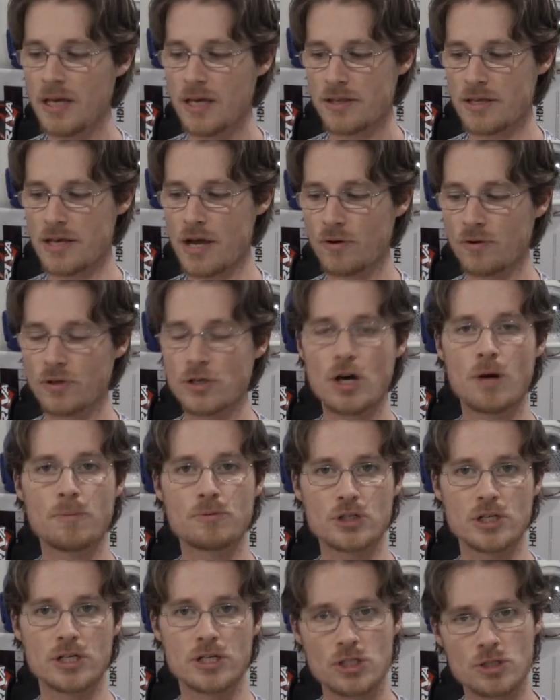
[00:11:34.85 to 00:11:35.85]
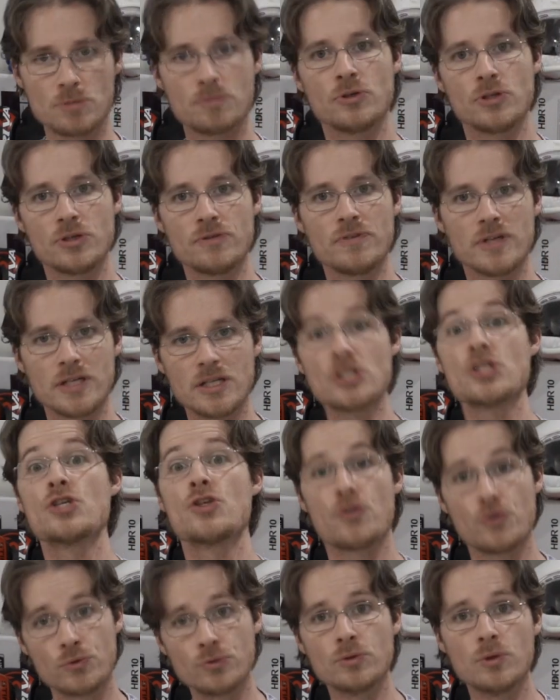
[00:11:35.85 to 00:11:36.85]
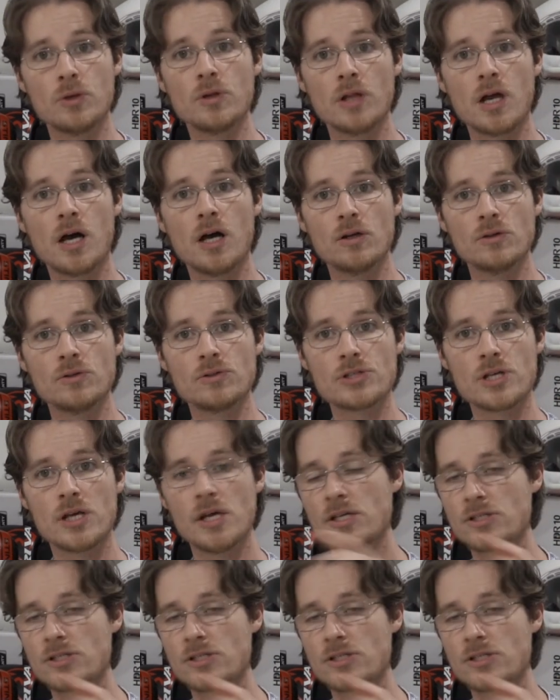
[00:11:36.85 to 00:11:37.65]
The only option is to put your fingers through all the holes.